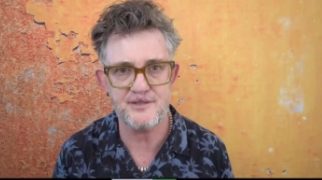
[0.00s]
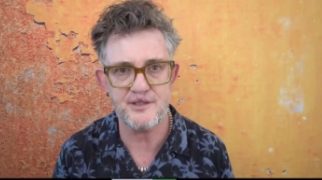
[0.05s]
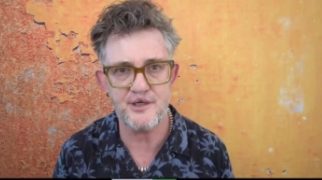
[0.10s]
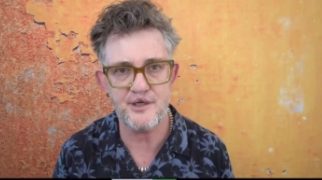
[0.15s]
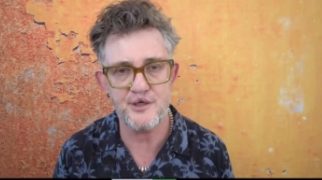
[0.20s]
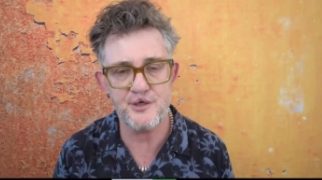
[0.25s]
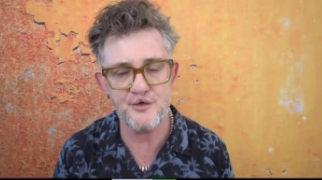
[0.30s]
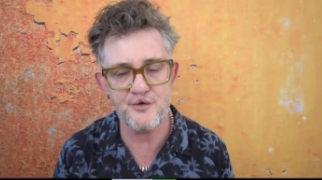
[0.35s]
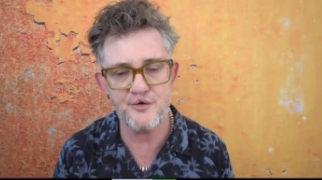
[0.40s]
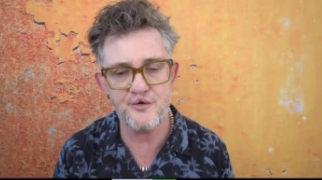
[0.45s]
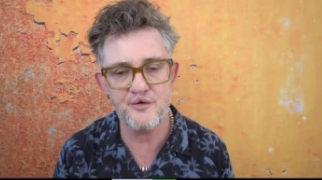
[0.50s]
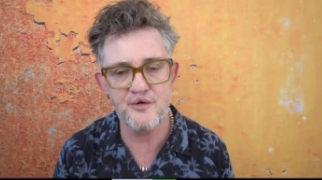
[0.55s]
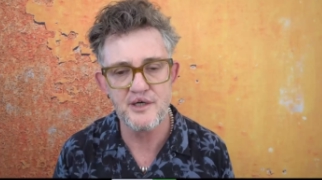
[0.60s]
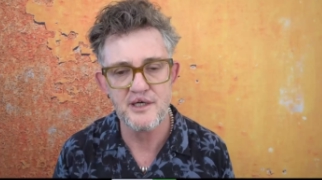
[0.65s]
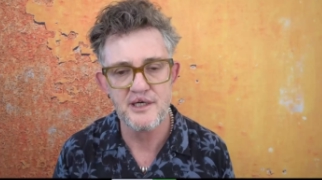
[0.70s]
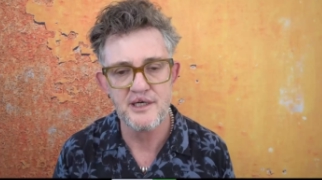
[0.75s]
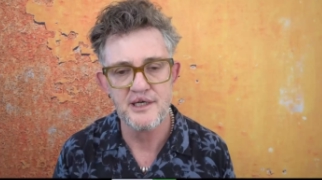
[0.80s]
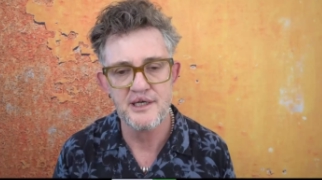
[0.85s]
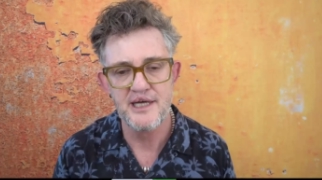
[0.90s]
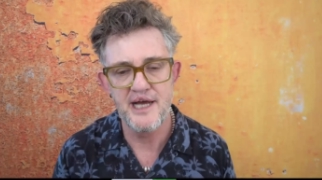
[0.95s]
you
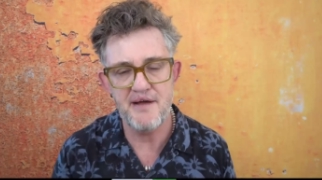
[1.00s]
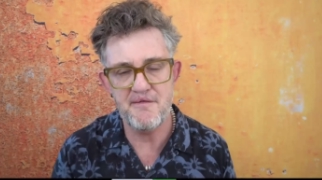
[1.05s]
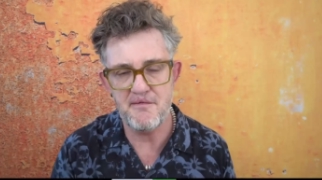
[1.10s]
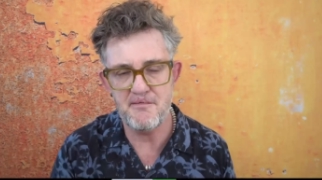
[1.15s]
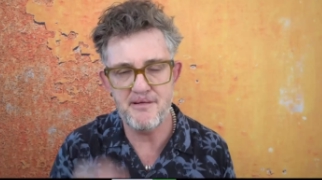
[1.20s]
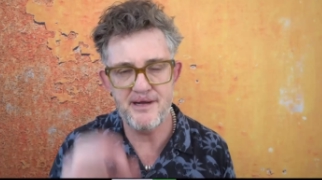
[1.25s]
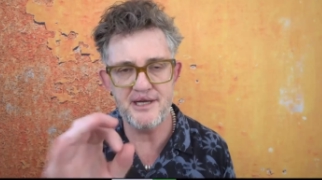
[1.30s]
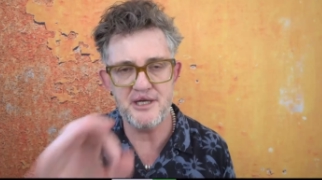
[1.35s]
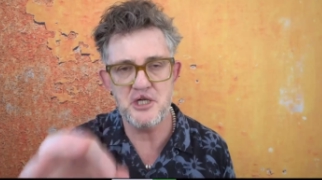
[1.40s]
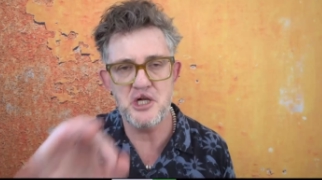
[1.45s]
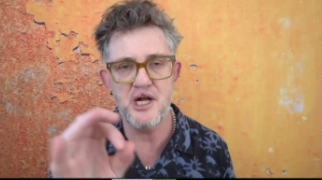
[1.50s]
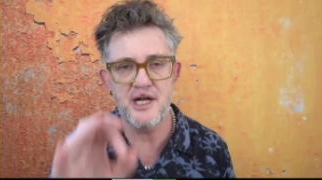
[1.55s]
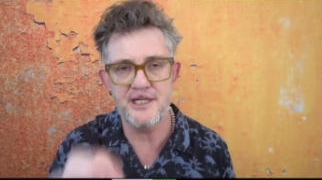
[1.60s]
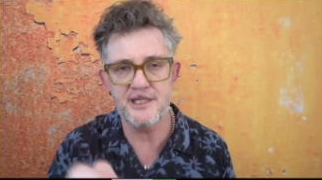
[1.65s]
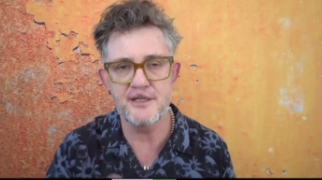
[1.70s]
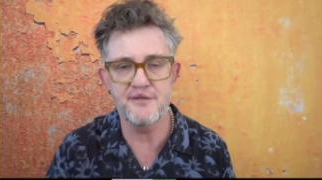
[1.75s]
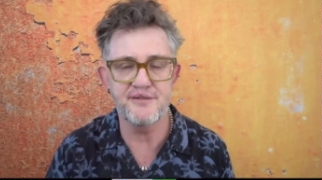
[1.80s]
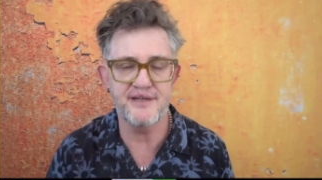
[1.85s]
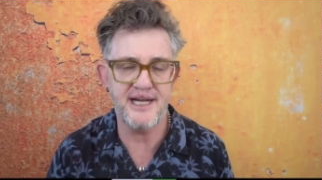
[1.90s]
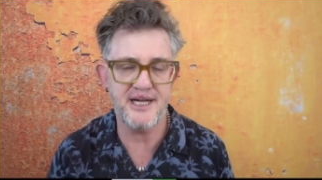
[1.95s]
have a better chance
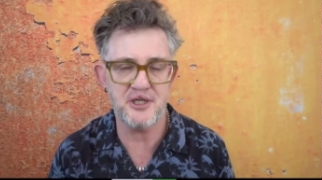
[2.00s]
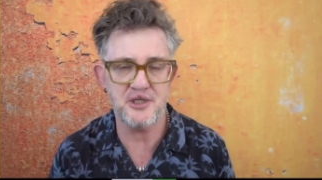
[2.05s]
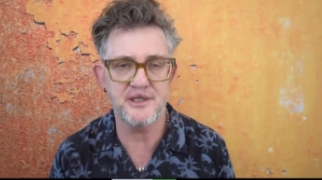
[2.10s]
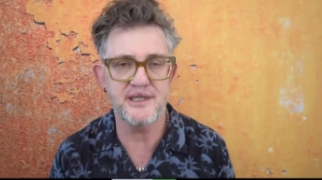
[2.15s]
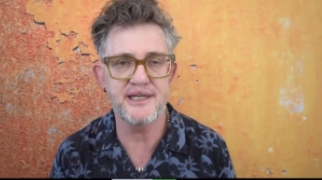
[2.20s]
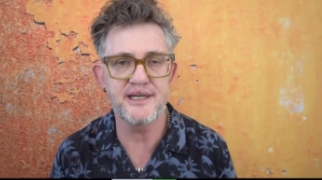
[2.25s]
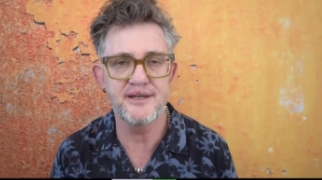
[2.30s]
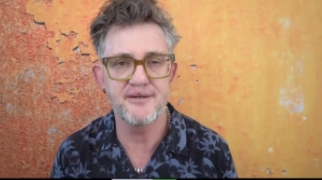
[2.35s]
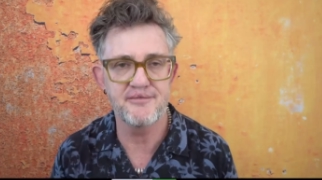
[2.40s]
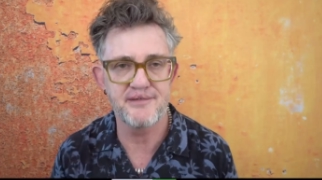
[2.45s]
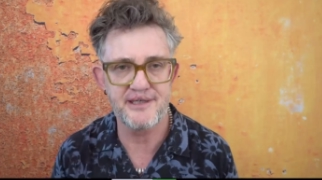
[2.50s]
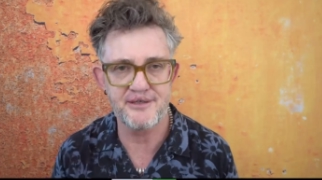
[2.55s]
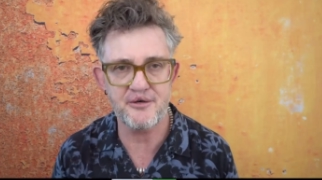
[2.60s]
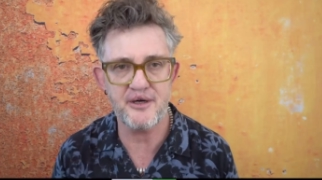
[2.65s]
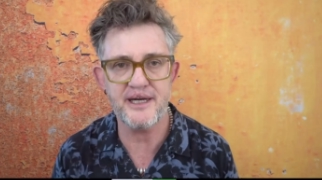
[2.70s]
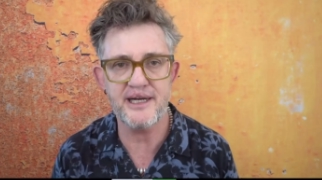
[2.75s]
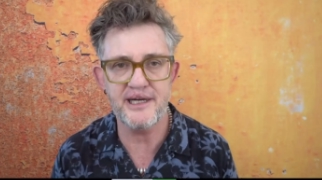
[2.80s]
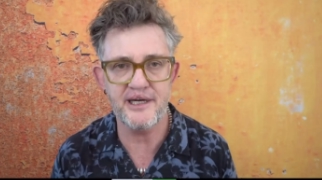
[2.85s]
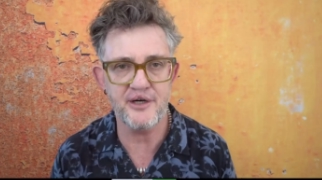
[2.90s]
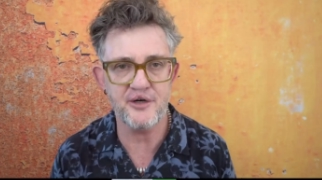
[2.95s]
of it actually
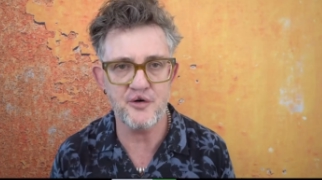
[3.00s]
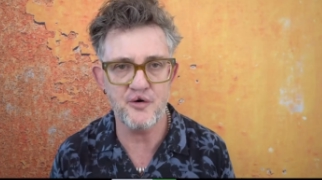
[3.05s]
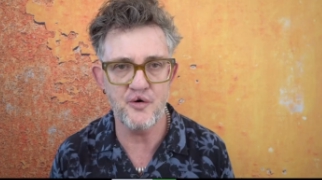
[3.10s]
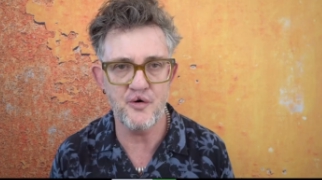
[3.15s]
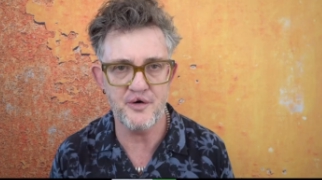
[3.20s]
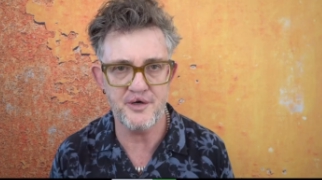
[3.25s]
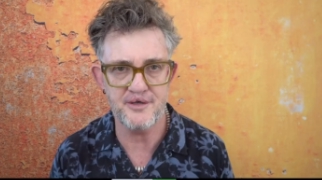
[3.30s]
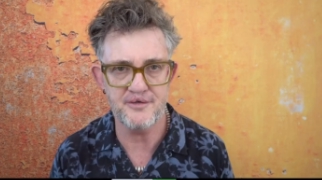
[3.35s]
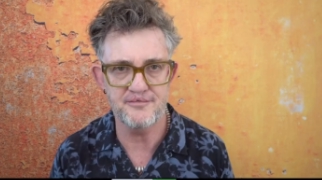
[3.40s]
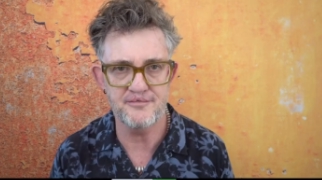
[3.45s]
striking a chord